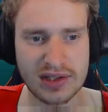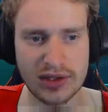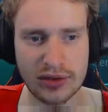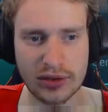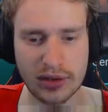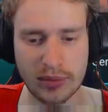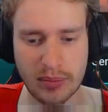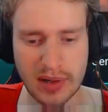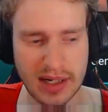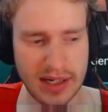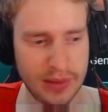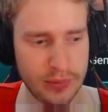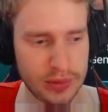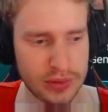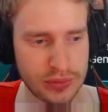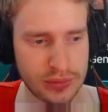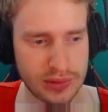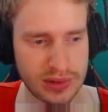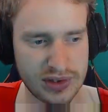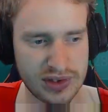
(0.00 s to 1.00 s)
that you could buy,
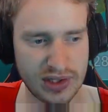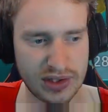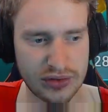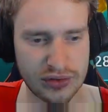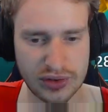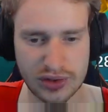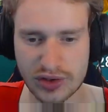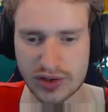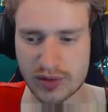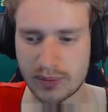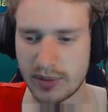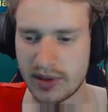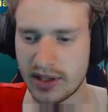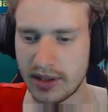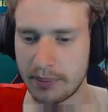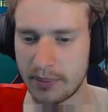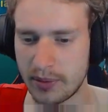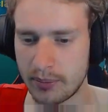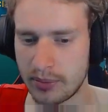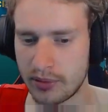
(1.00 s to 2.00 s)
which would essentially just speed
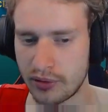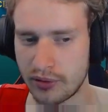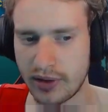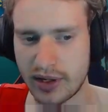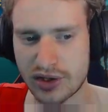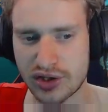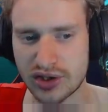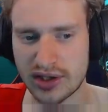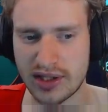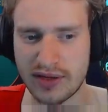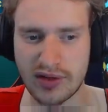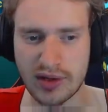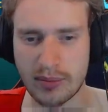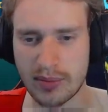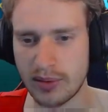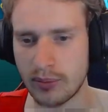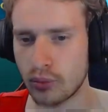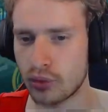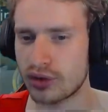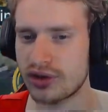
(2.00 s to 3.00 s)
up your progression, give you a
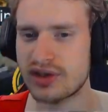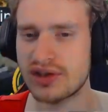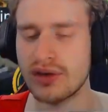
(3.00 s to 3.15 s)
bit more